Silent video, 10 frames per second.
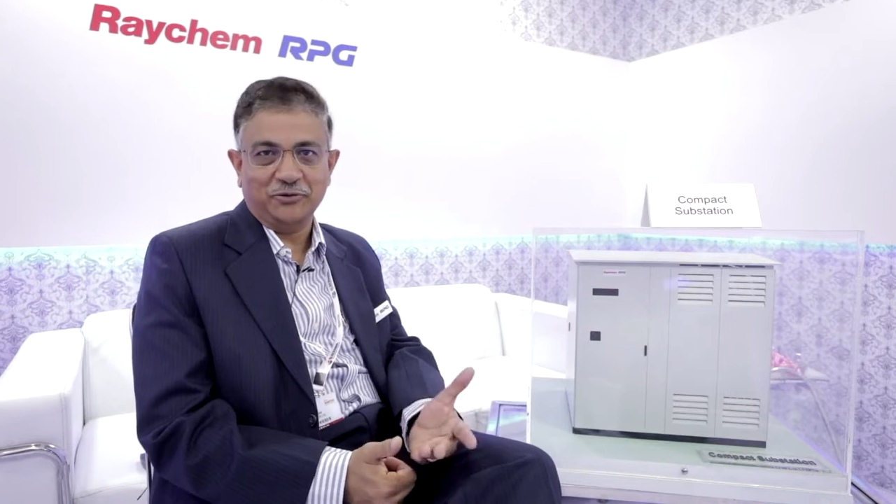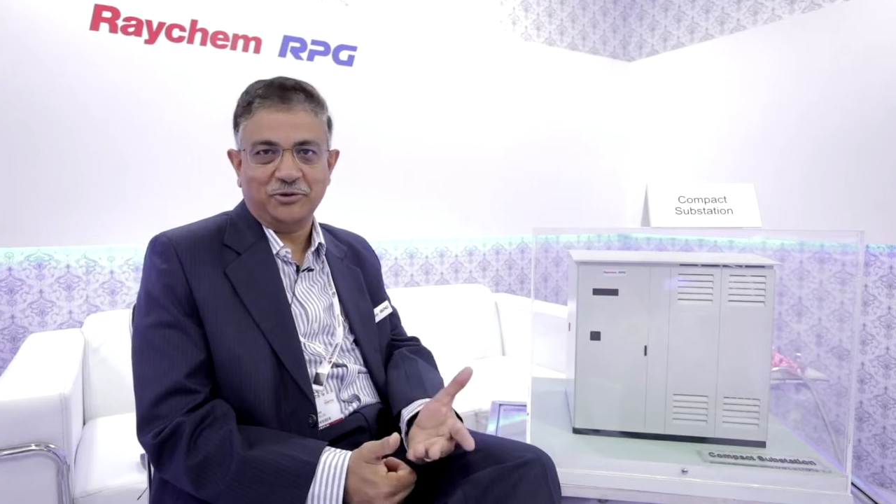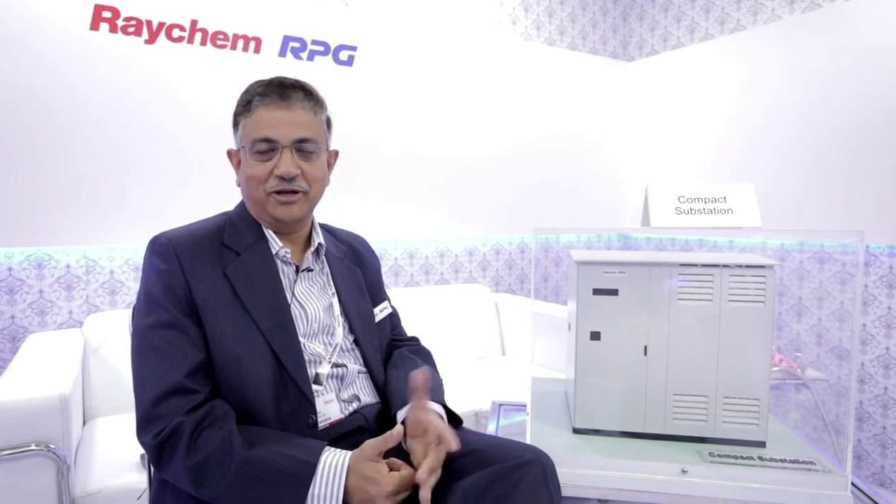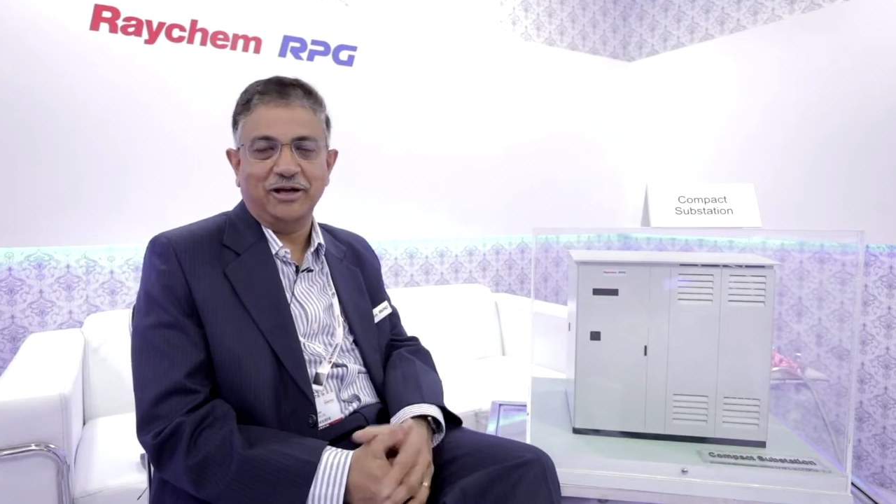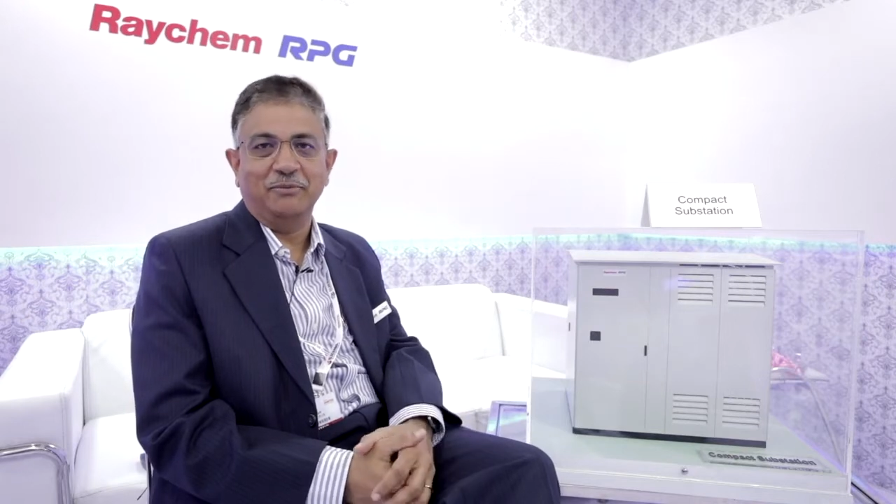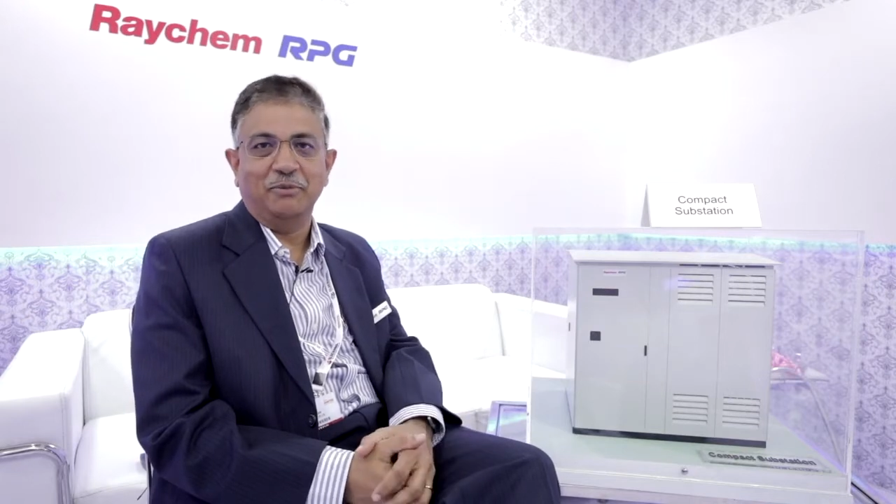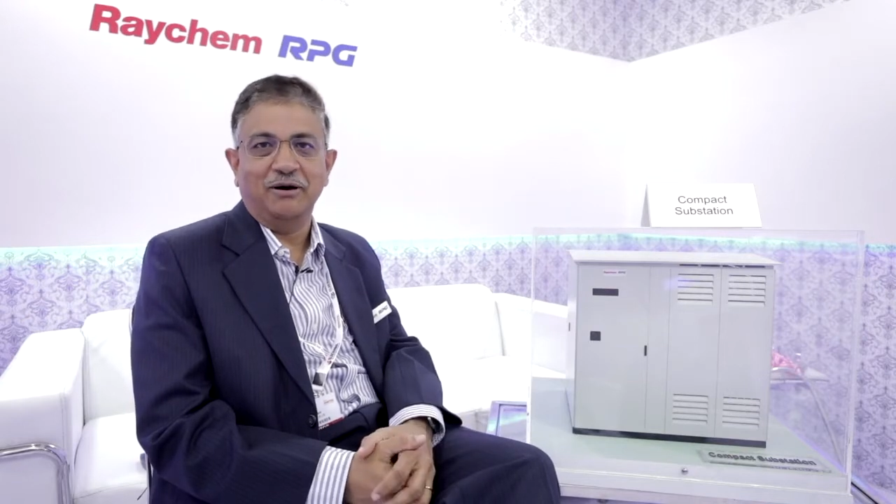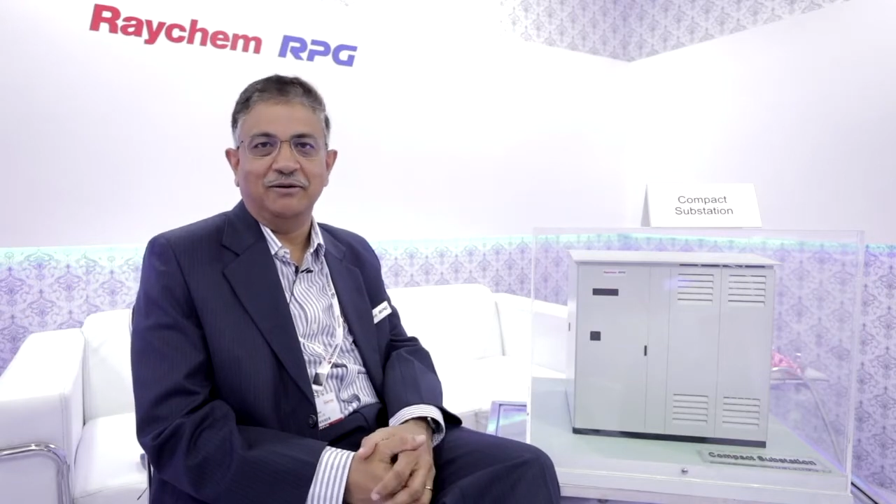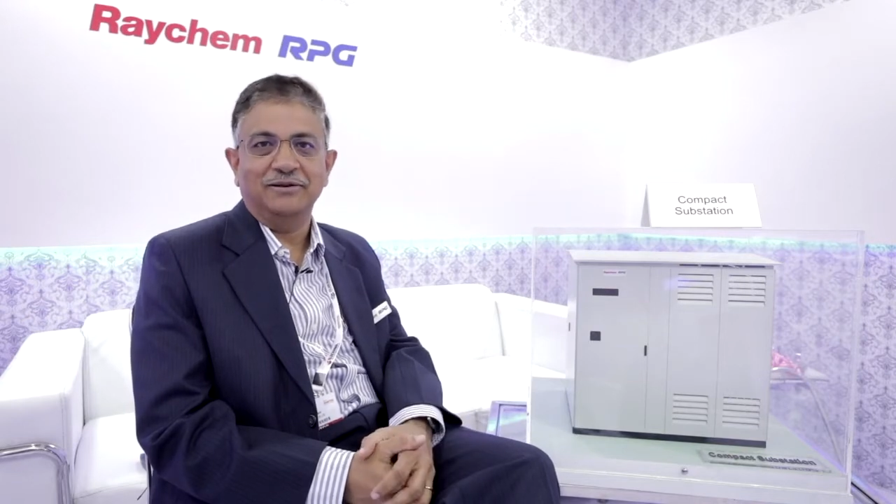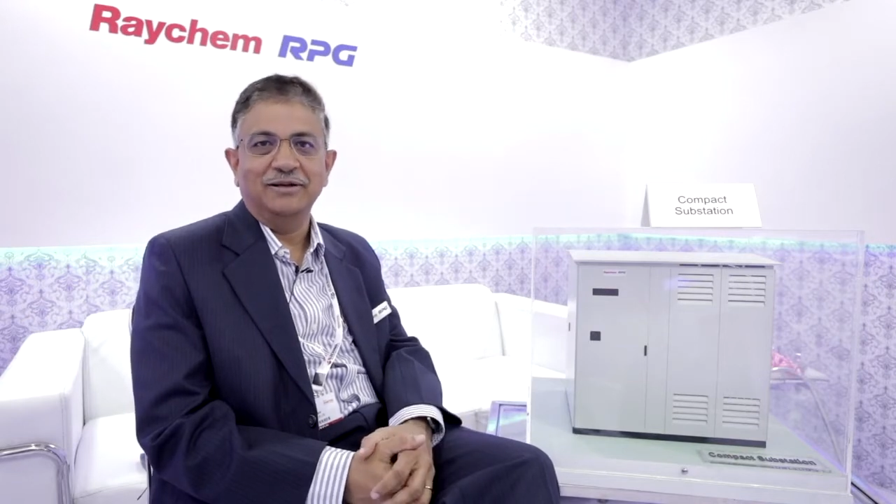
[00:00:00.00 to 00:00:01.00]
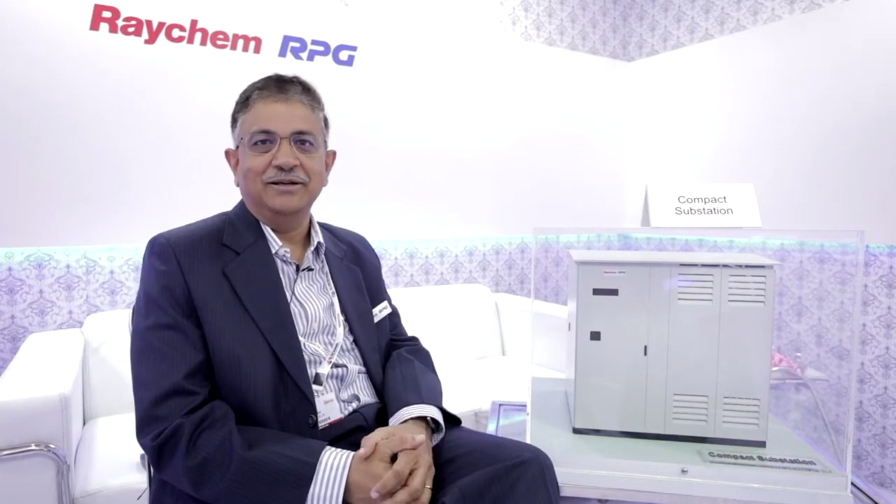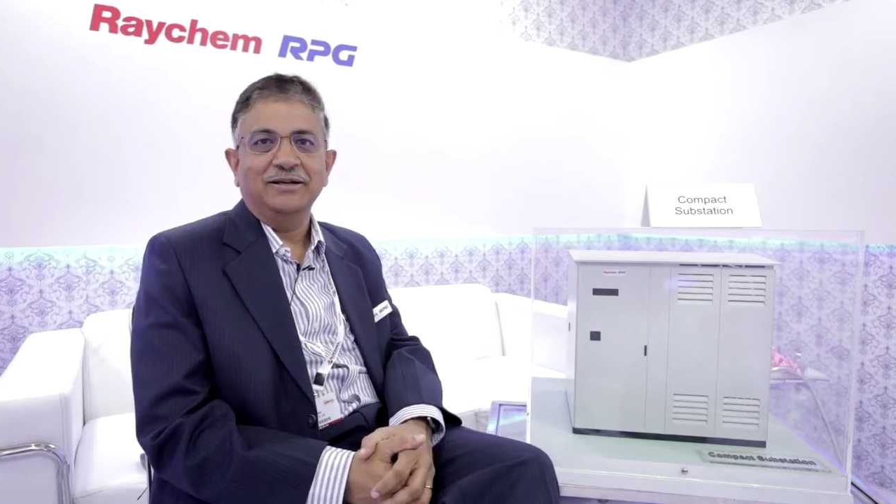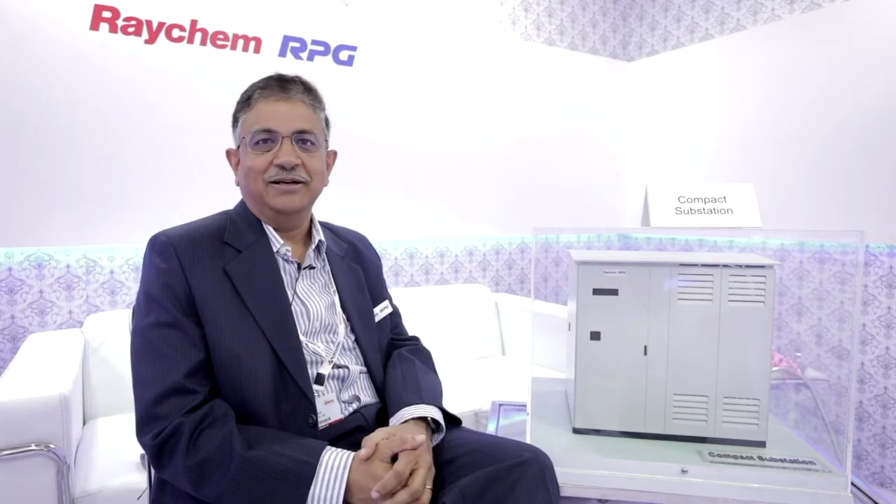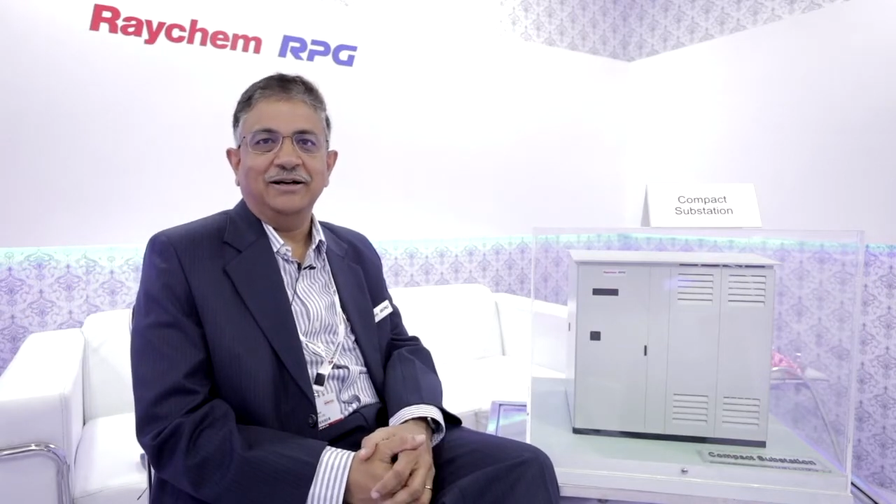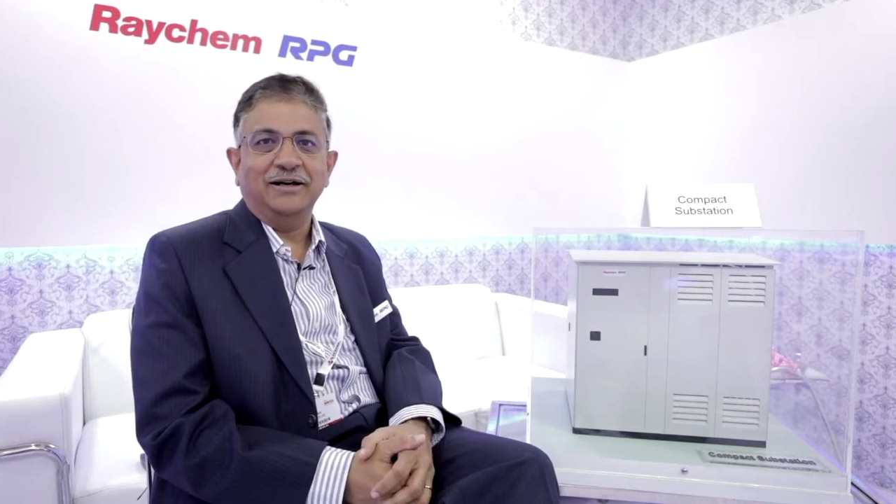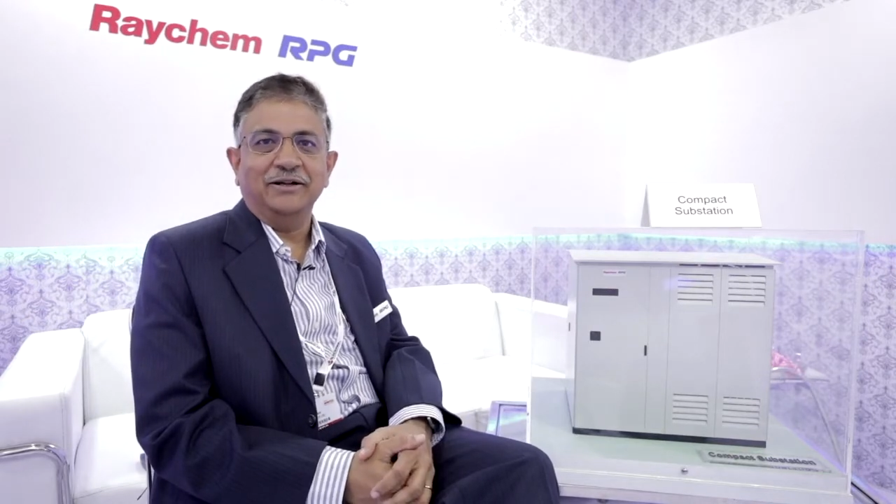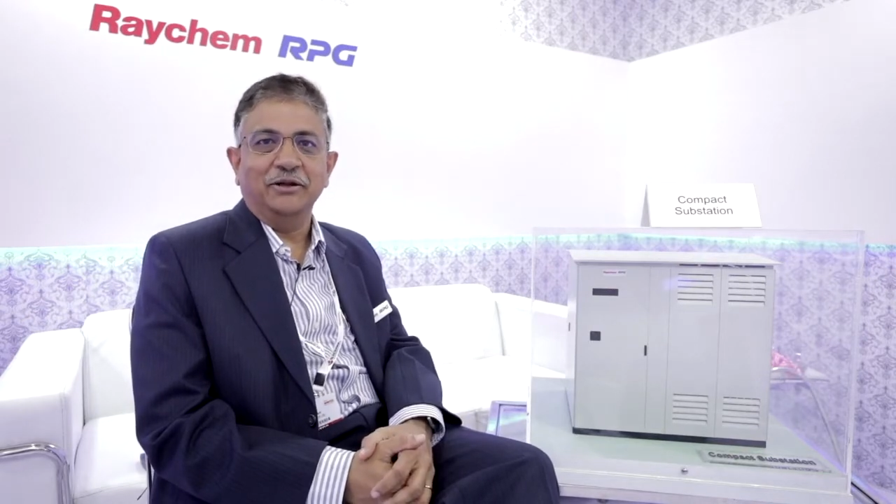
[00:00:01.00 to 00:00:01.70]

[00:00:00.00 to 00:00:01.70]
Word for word: you today about uh,